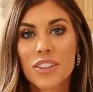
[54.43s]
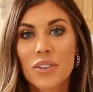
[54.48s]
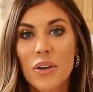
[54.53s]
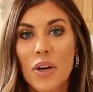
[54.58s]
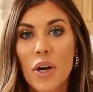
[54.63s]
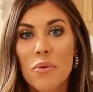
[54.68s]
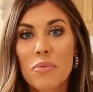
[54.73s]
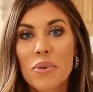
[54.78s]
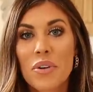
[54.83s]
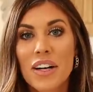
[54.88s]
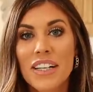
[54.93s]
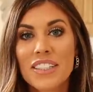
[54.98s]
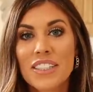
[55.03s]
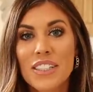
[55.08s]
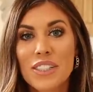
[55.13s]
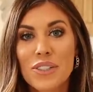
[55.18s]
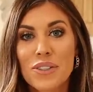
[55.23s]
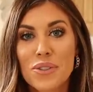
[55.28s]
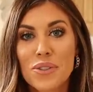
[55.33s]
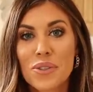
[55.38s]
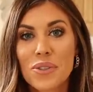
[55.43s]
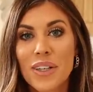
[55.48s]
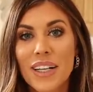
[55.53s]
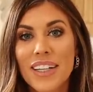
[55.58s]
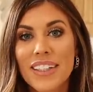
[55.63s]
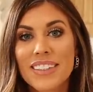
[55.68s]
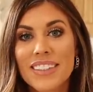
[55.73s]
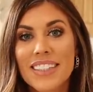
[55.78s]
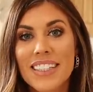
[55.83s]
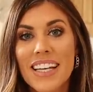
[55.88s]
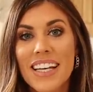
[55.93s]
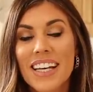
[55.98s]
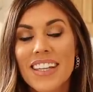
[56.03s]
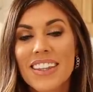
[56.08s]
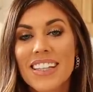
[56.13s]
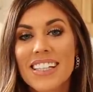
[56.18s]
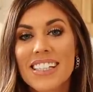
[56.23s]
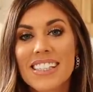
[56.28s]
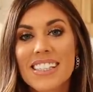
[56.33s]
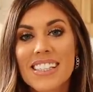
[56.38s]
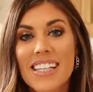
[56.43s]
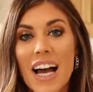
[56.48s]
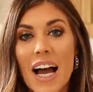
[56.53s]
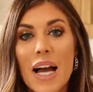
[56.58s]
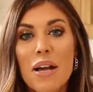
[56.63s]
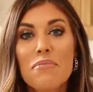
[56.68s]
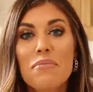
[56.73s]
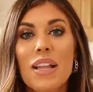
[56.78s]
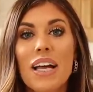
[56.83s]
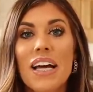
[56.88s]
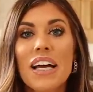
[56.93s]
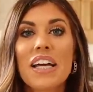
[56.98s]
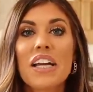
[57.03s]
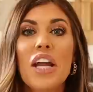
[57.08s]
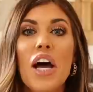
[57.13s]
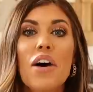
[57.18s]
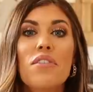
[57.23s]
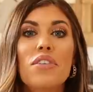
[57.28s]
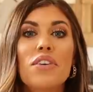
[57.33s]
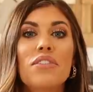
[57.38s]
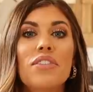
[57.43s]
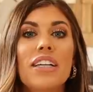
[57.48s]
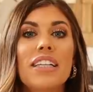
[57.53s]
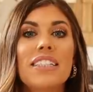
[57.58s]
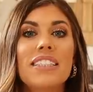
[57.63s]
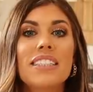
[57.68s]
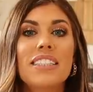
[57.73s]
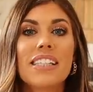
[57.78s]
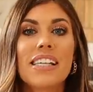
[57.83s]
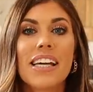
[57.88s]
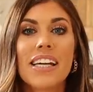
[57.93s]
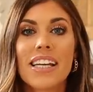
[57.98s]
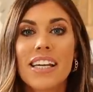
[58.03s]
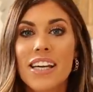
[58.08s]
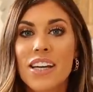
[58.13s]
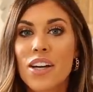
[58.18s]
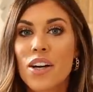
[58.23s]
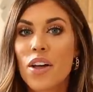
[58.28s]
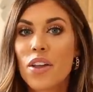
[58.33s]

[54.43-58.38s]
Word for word: So I hope you guys enjoy seeing this timeline of events getting